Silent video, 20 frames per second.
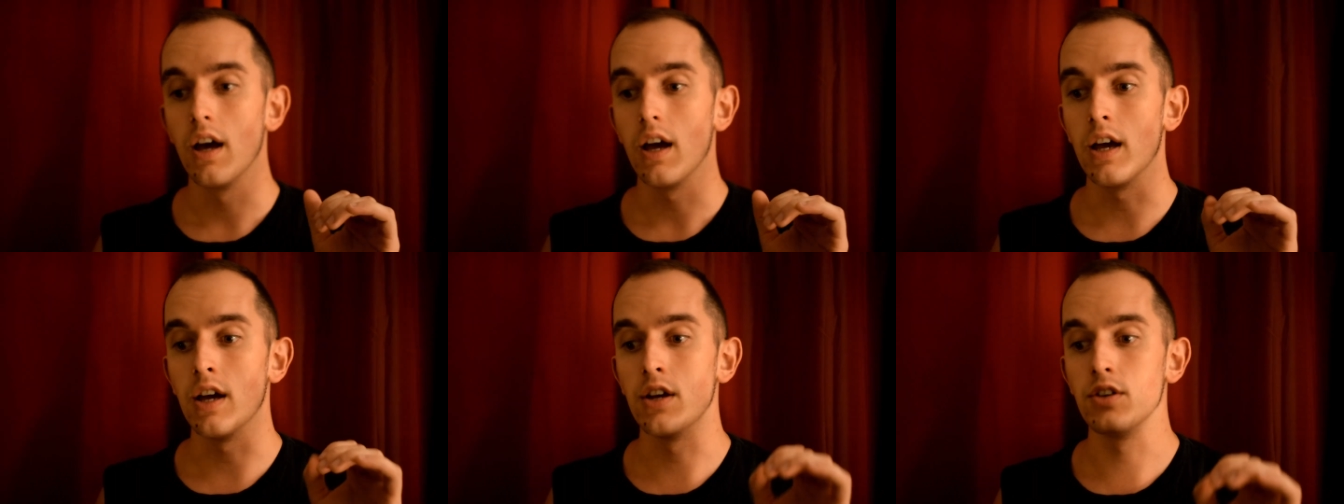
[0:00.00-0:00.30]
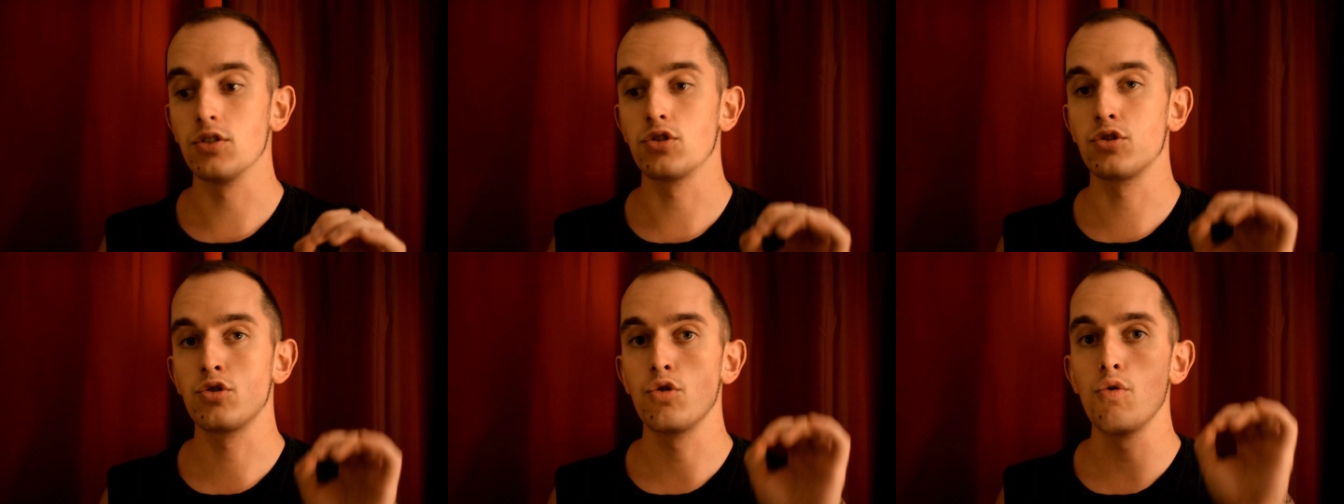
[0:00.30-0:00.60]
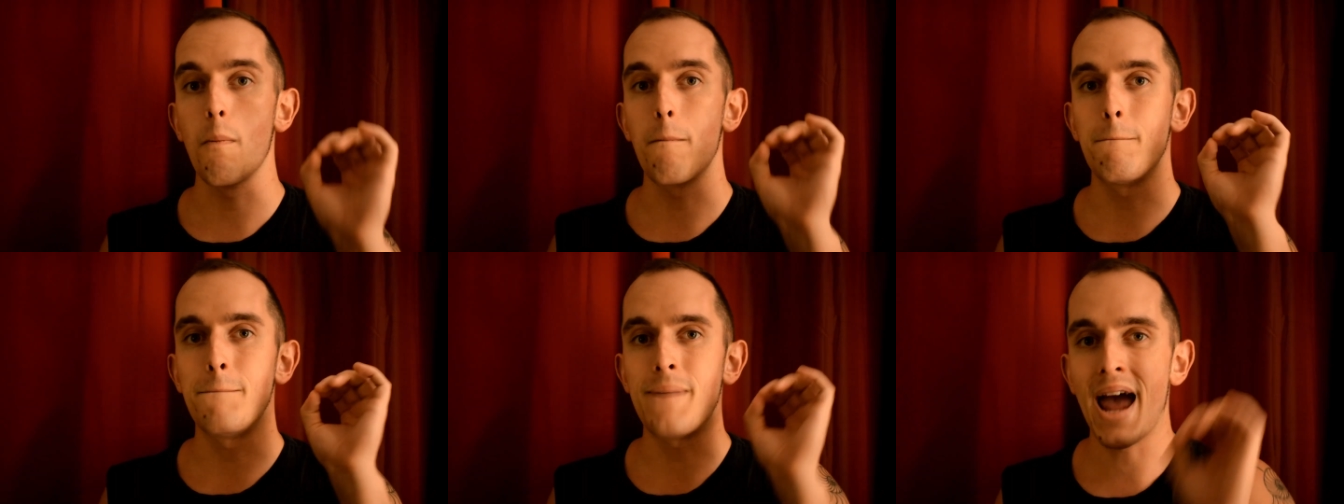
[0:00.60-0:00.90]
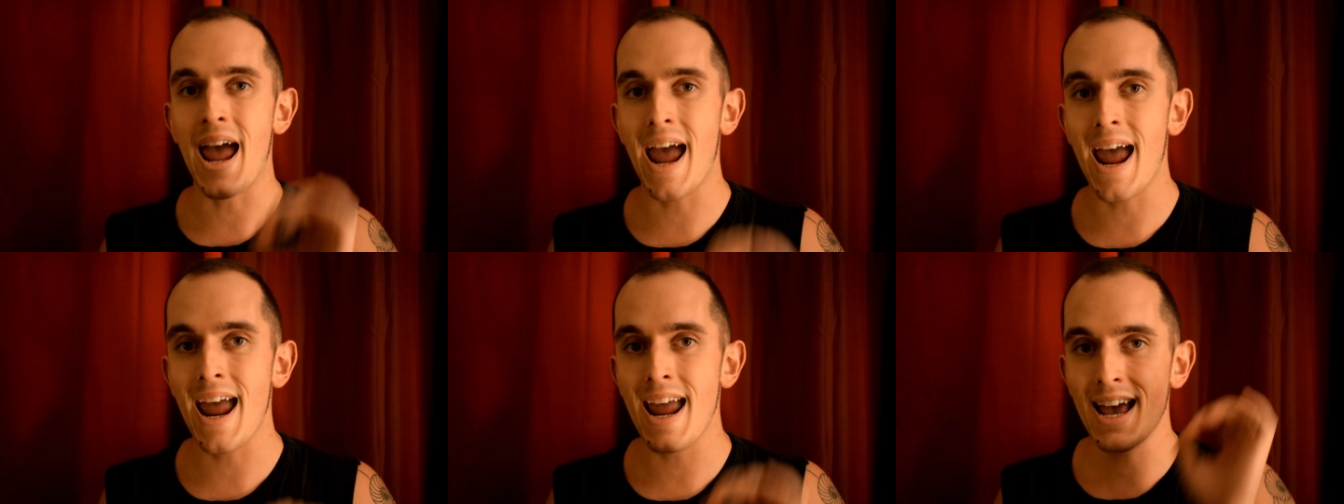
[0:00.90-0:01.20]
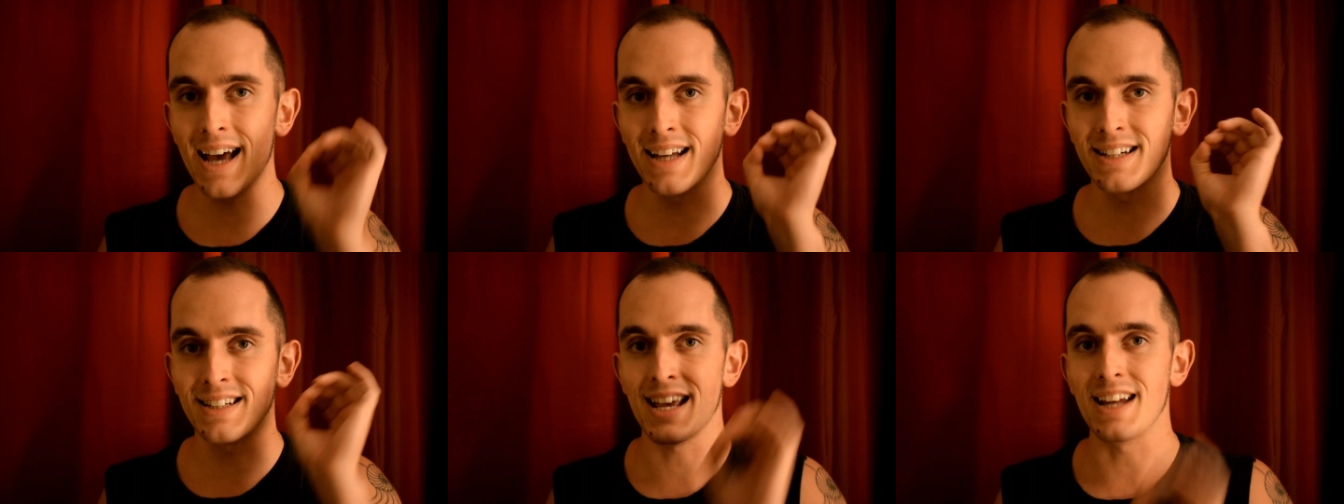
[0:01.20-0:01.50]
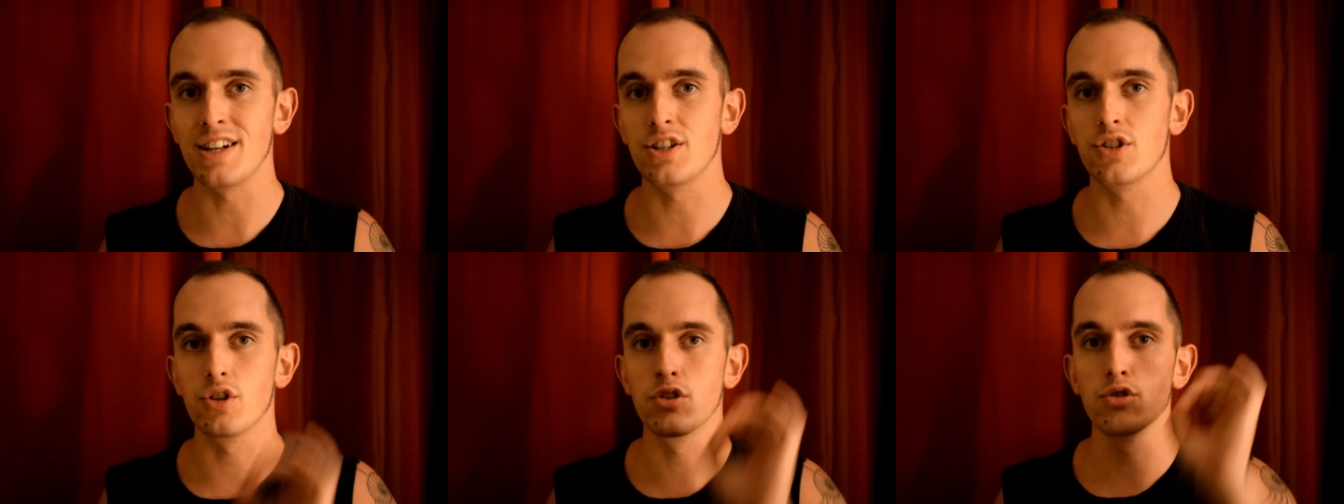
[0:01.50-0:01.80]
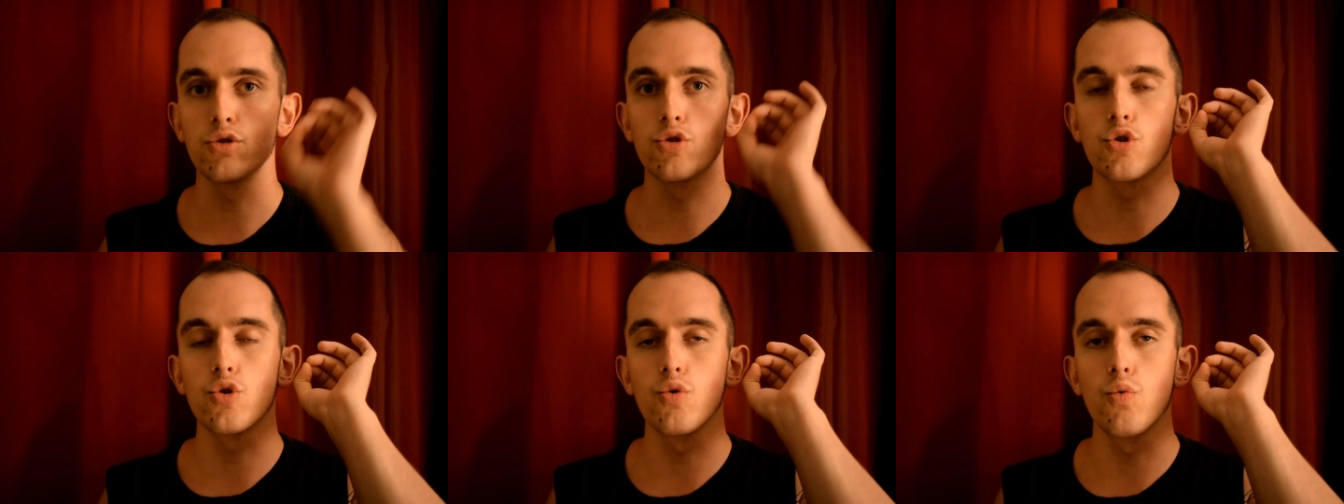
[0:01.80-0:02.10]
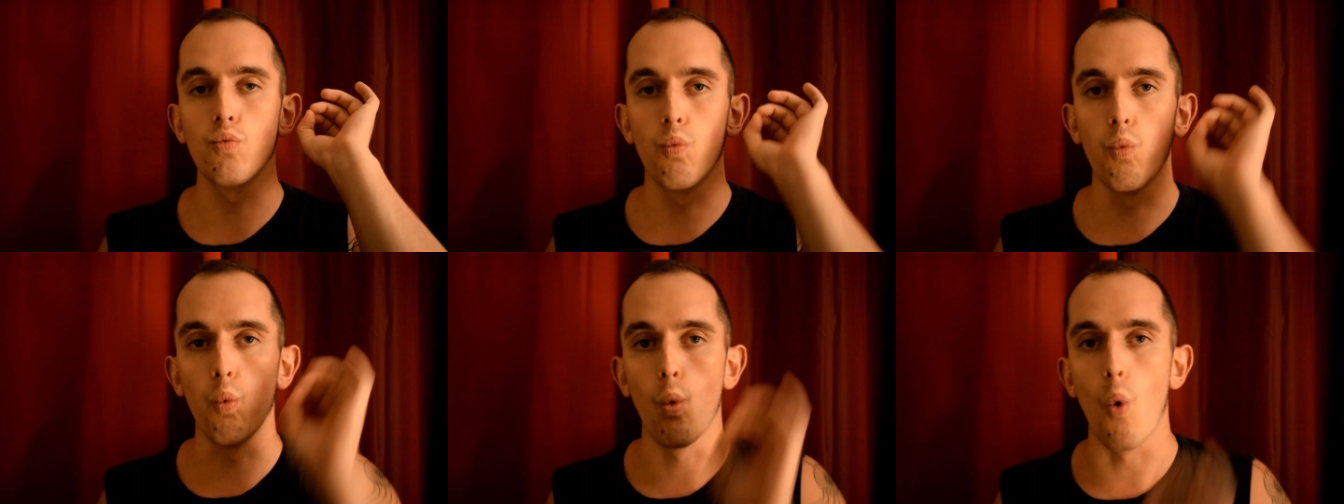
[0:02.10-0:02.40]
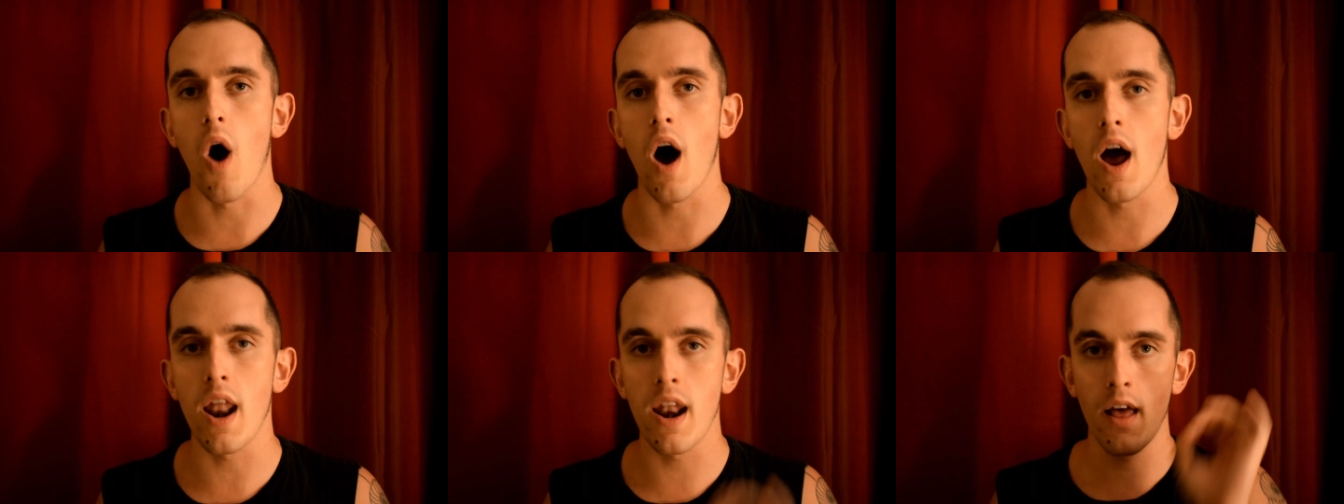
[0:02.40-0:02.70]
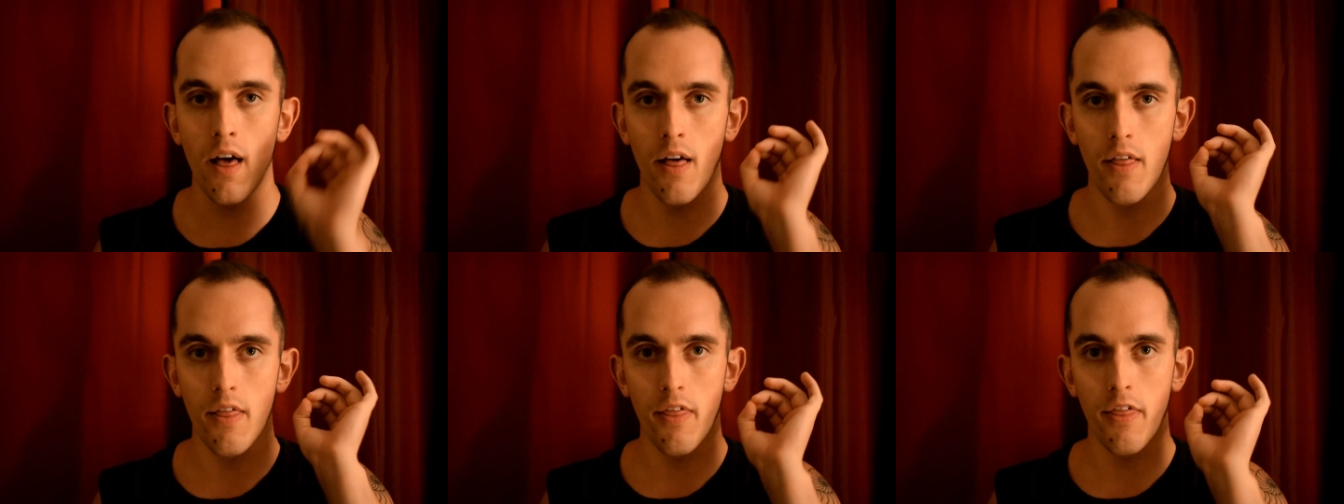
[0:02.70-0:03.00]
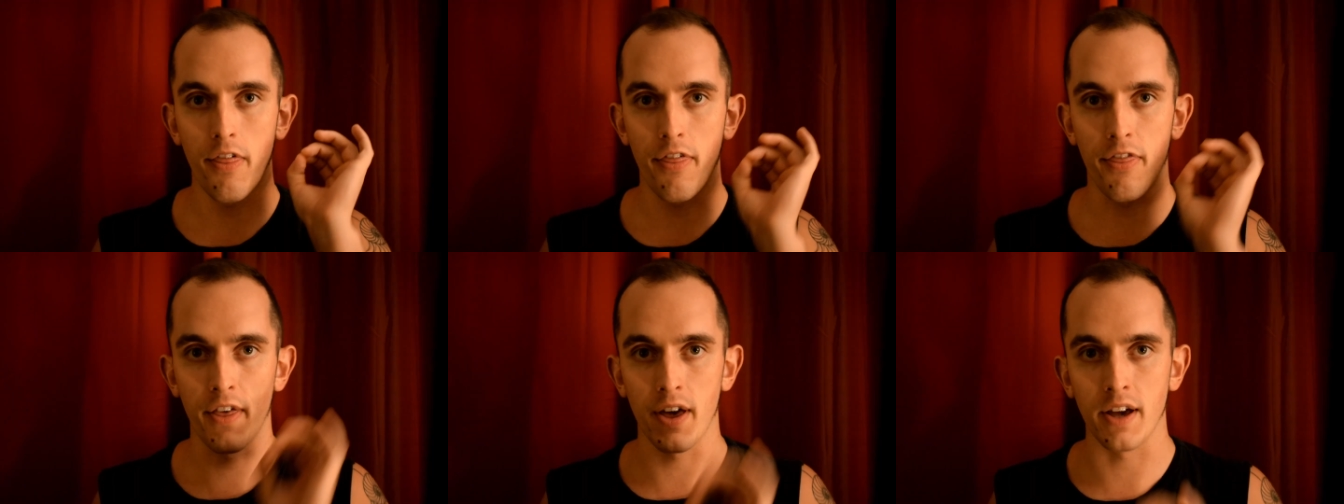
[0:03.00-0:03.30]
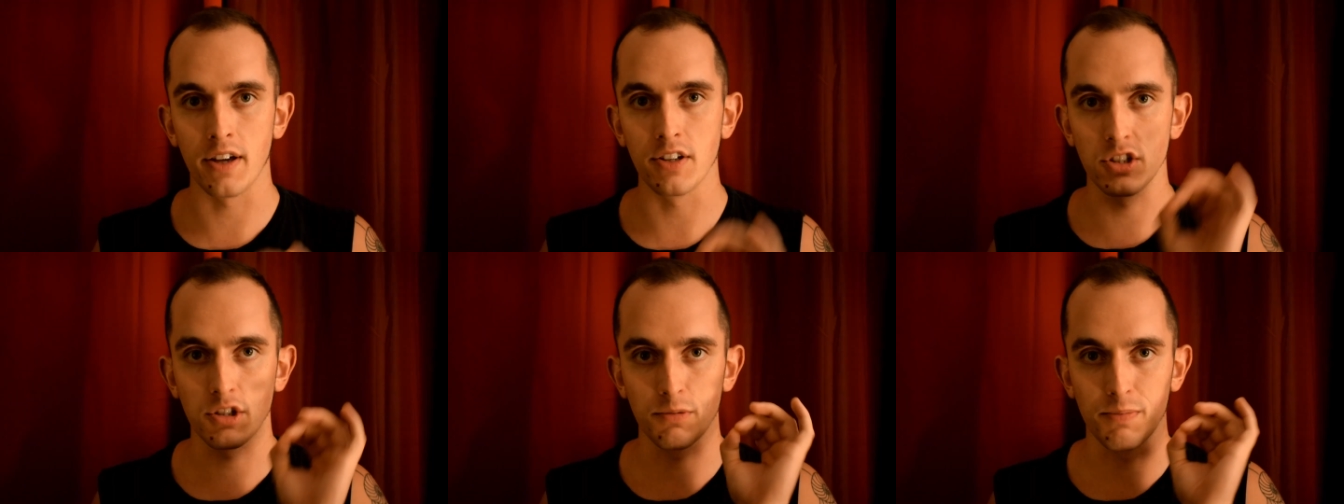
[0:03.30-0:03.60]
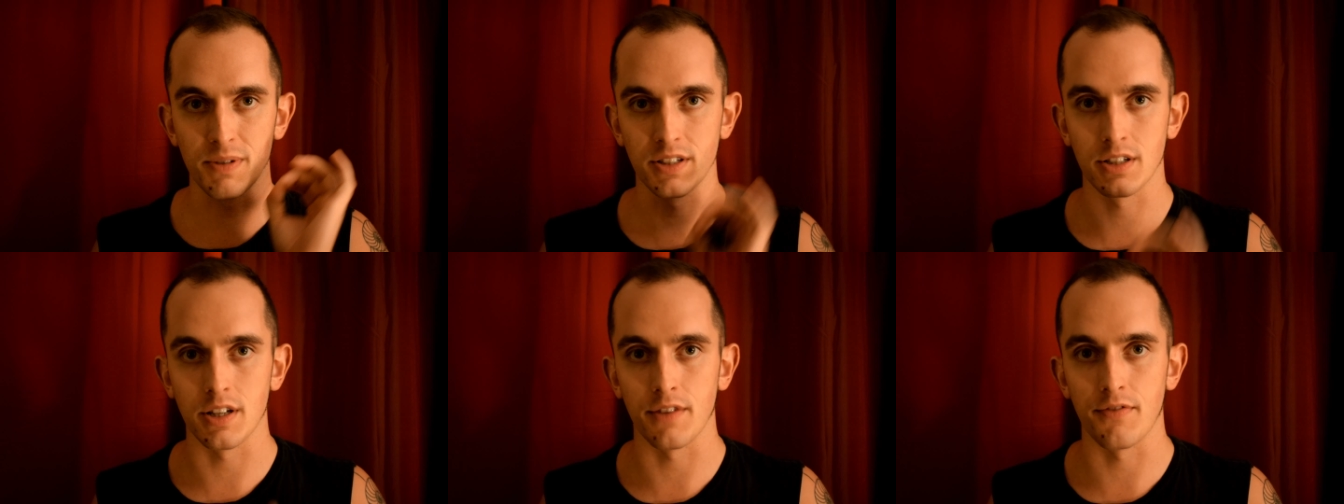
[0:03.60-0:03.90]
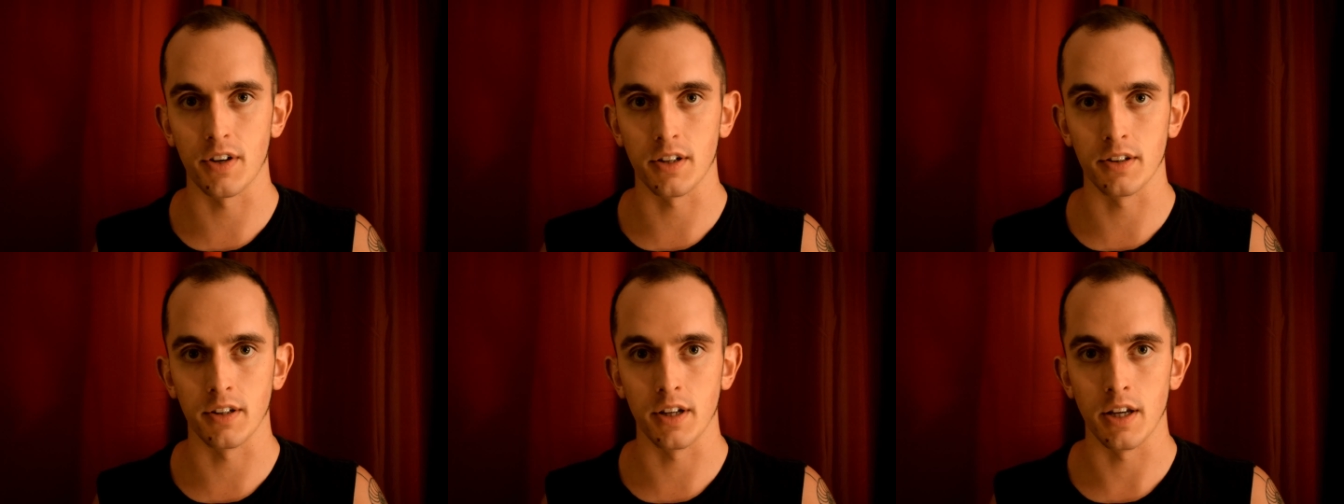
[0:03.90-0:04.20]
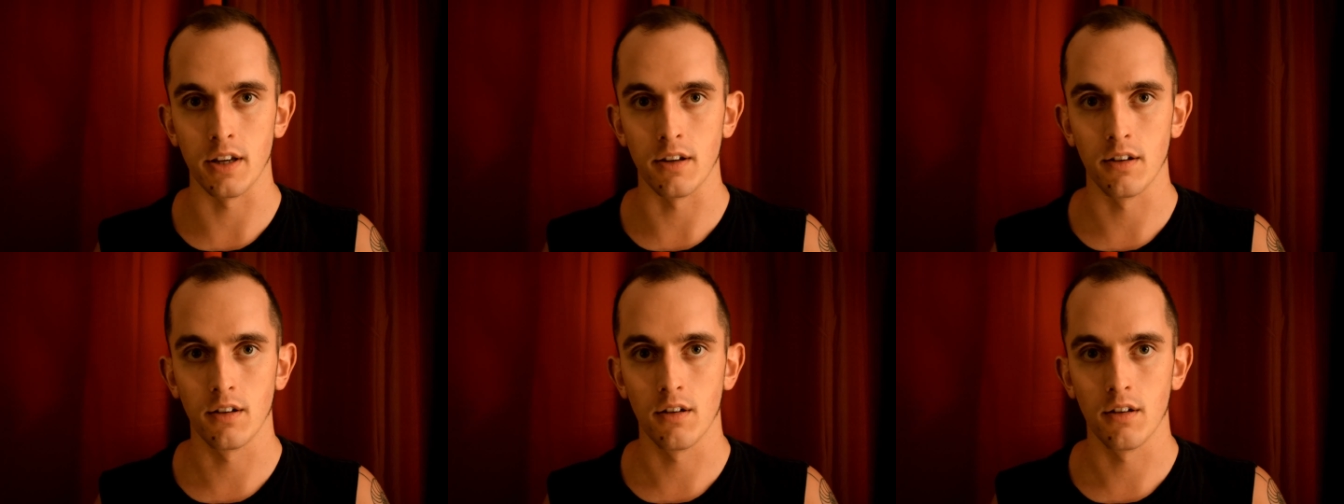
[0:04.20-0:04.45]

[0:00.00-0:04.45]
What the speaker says: is to pay attention to one thing specifically,